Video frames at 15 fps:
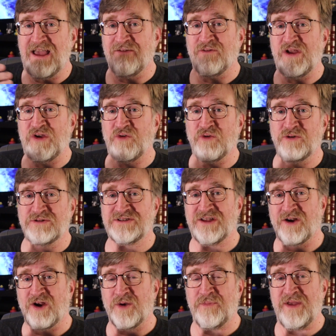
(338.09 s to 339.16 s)
every cruise
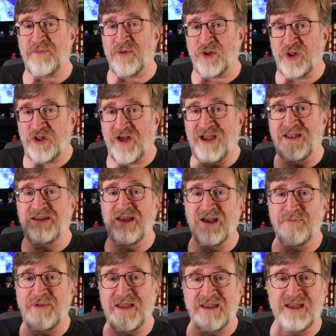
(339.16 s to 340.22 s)
there are people lined
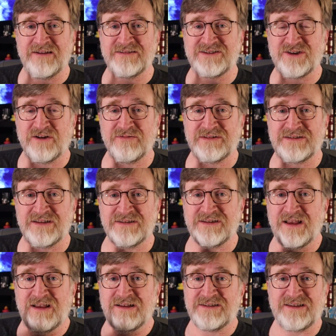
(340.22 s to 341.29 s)
up at guest
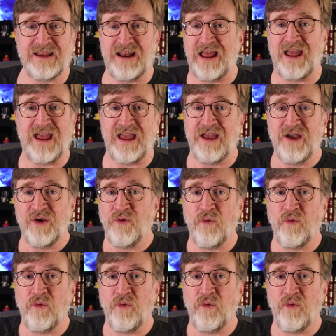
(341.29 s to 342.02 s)
services saying, hey,